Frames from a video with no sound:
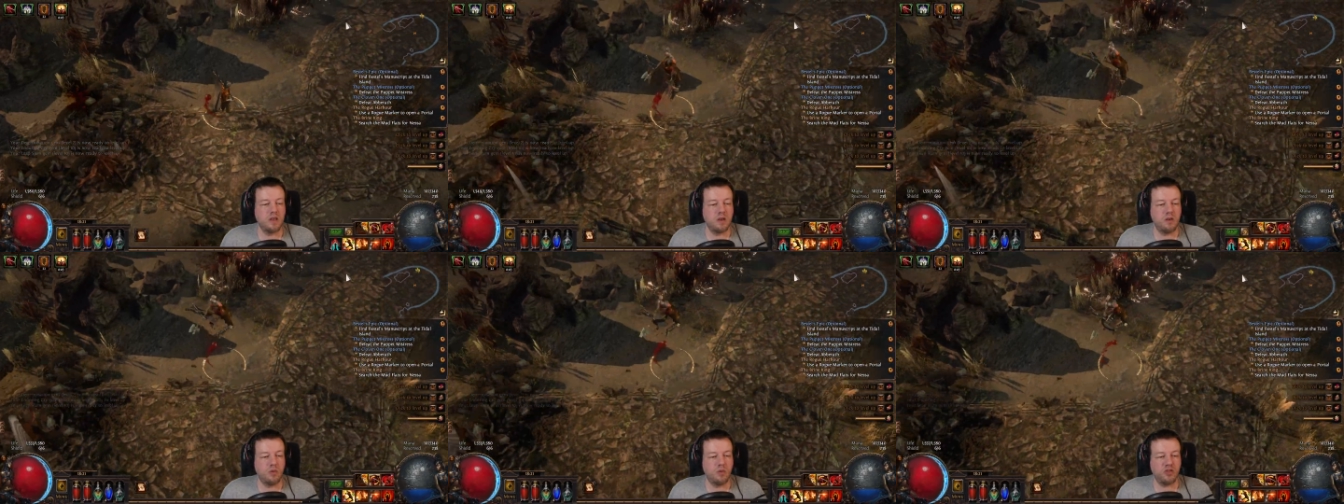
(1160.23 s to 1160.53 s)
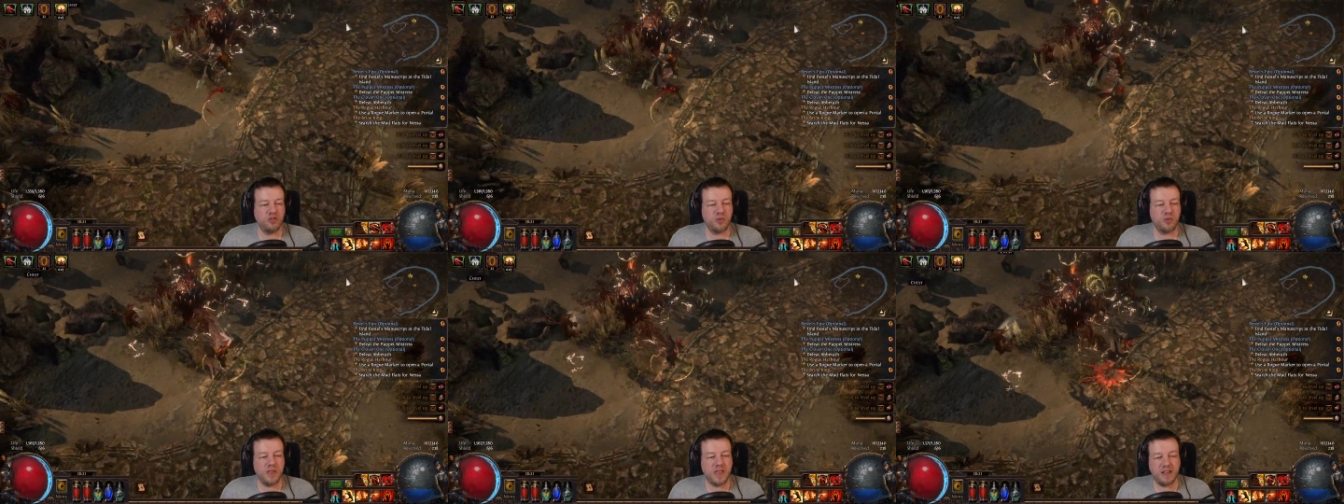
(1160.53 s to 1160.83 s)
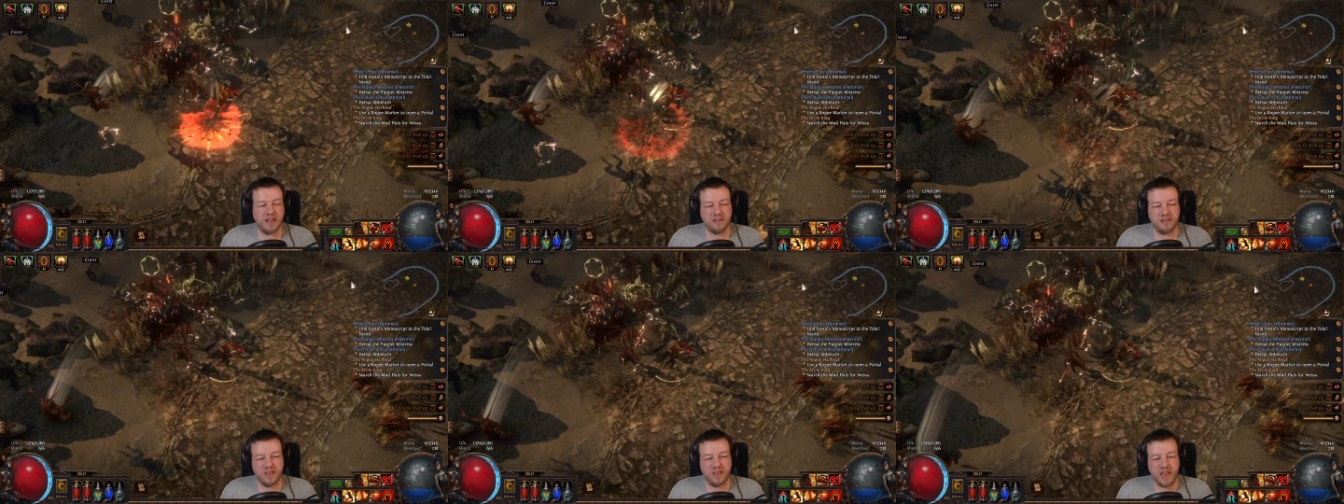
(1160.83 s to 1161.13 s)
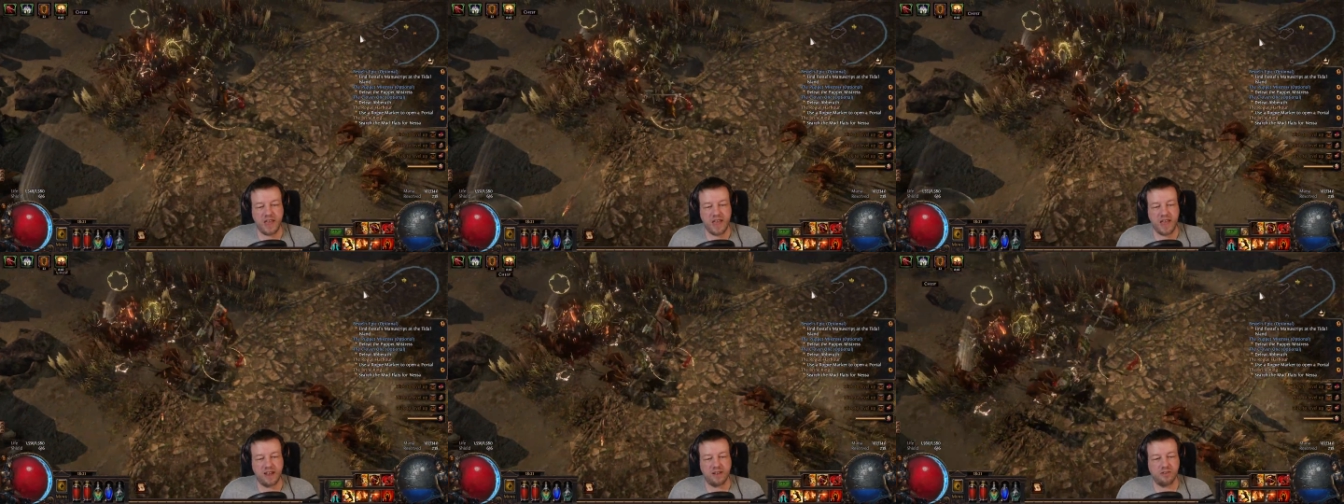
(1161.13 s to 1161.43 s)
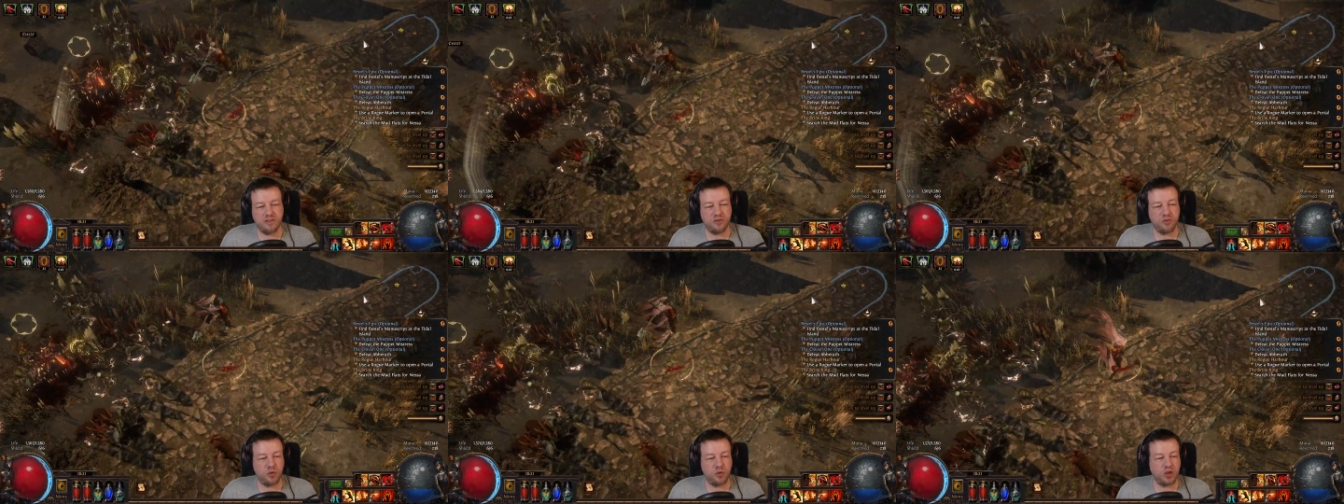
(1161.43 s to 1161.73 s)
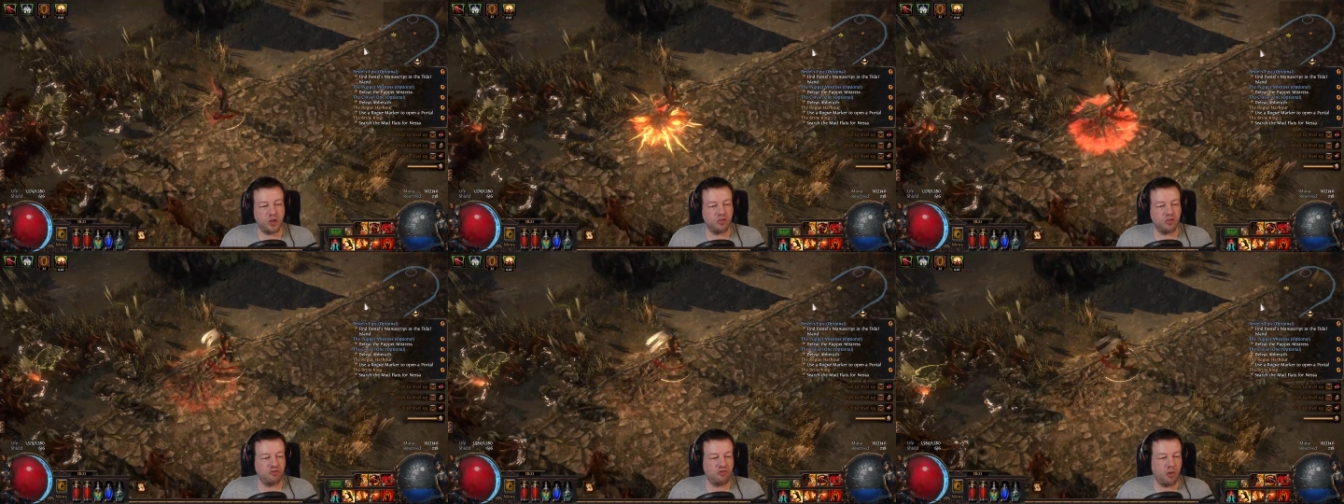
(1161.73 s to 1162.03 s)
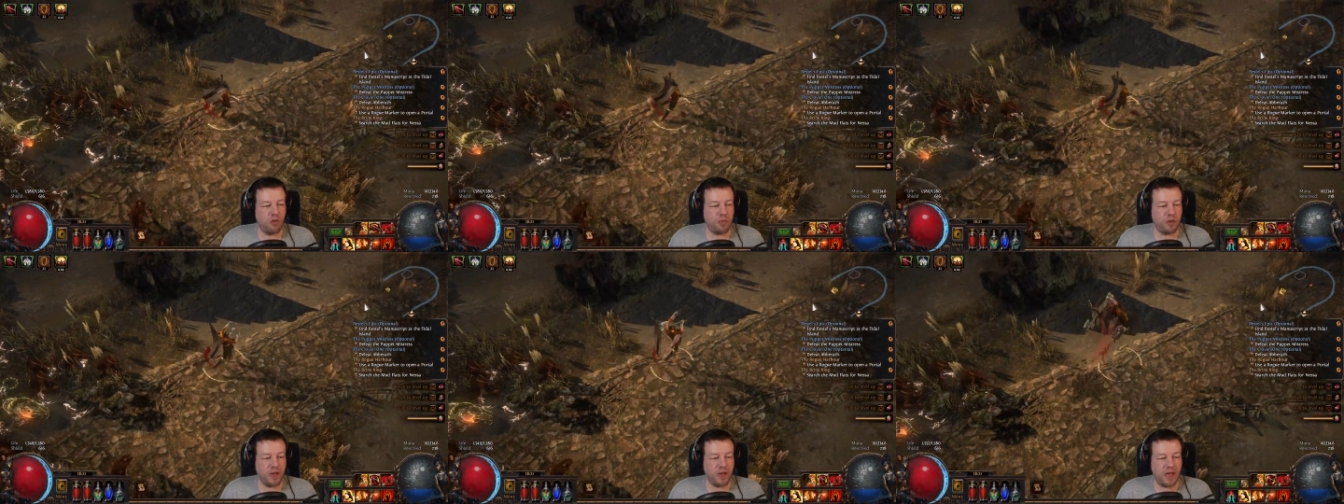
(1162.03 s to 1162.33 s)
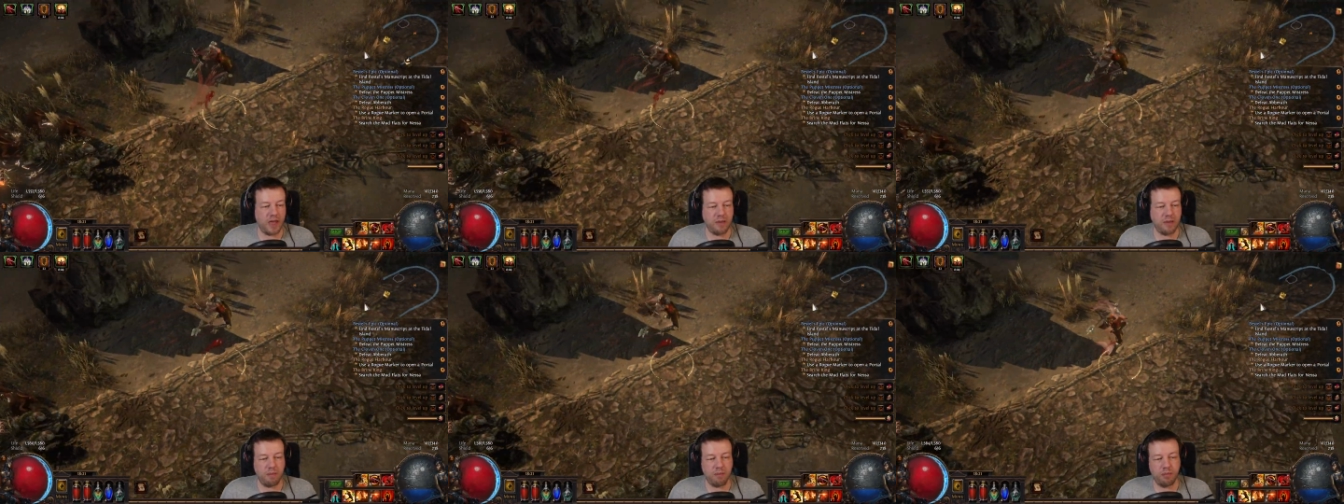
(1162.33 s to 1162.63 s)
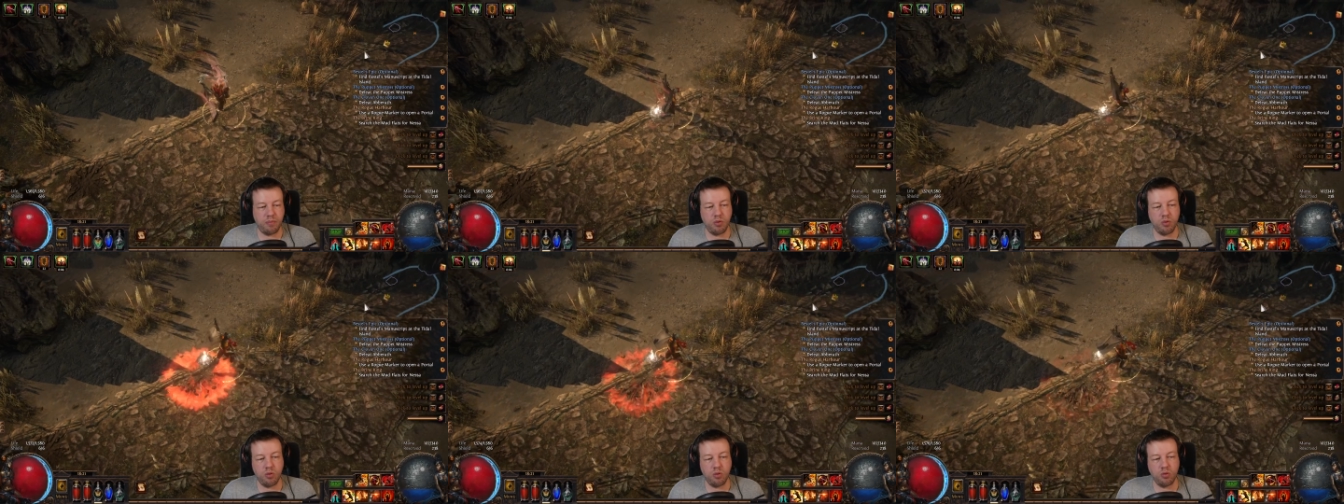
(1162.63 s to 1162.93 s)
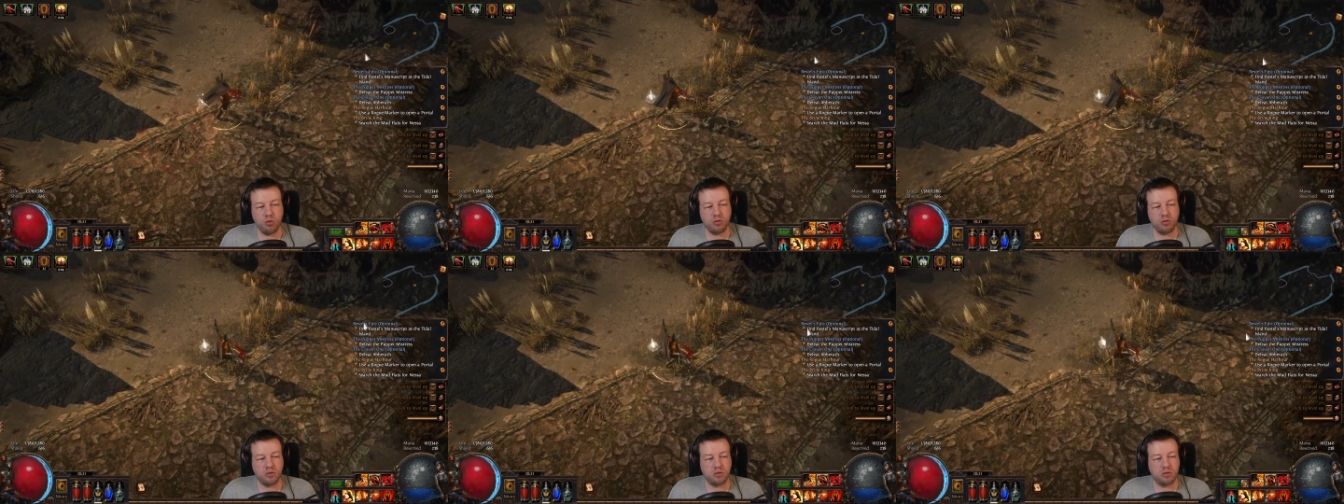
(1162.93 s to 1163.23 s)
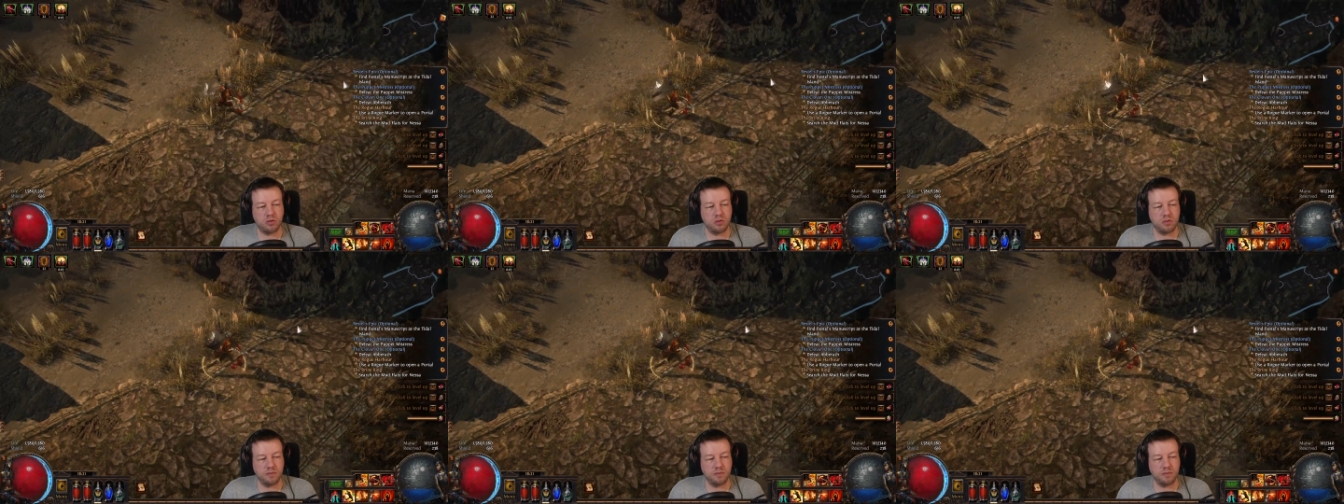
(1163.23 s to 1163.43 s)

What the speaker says: Once we get to the end, we're going to drop a portal.